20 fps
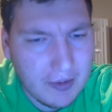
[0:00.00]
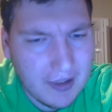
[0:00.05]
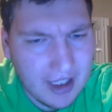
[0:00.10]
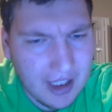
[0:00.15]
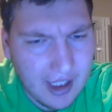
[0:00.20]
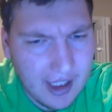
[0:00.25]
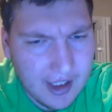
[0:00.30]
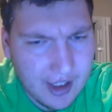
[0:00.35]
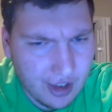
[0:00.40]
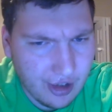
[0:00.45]

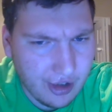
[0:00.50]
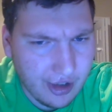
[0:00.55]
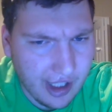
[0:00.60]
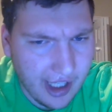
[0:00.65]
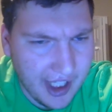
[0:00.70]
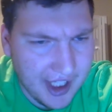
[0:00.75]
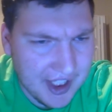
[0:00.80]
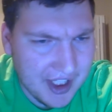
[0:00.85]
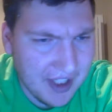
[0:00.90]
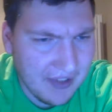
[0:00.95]
claws on her
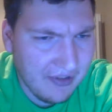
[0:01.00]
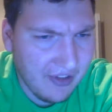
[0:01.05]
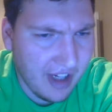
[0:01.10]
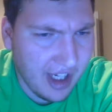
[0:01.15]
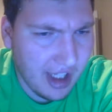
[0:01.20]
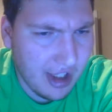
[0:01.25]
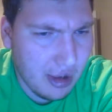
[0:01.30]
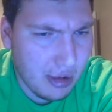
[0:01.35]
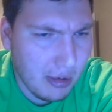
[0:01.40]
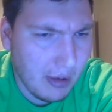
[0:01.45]
hands and
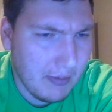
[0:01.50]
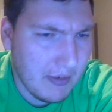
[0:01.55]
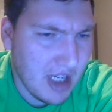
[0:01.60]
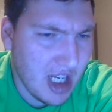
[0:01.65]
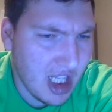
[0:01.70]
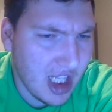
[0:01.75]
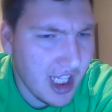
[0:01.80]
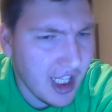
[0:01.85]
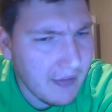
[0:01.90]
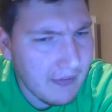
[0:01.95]
feet,
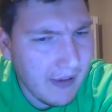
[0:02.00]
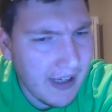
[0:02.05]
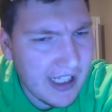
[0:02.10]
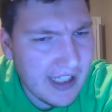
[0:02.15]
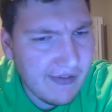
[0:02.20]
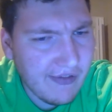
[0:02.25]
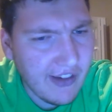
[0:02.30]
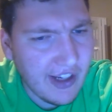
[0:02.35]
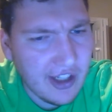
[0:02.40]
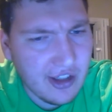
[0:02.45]

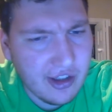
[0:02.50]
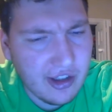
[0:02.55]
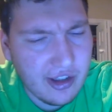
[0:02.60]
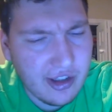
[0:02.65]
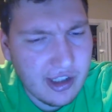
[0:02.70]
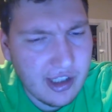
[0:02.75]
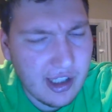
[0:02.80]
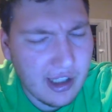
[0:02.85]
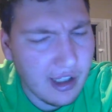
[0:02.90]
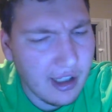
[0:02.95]
reptilian-based
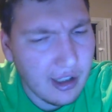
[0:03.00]
features,